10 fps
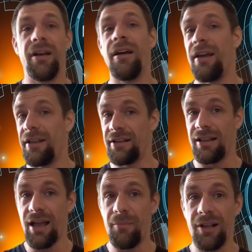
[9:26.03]
hit the
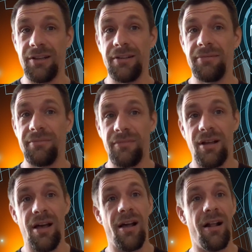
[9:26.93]
like button
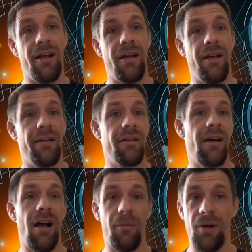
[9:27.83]
and
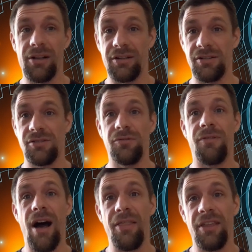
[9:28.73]
help others to
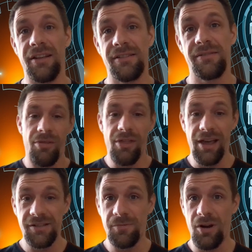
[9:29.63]
find this.
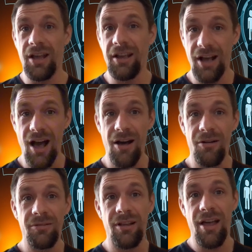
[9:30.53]
Thanks for hanging
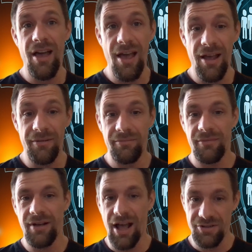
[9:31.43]
out, and
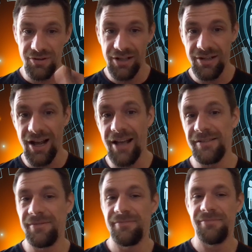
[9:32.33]
catch you later, guys.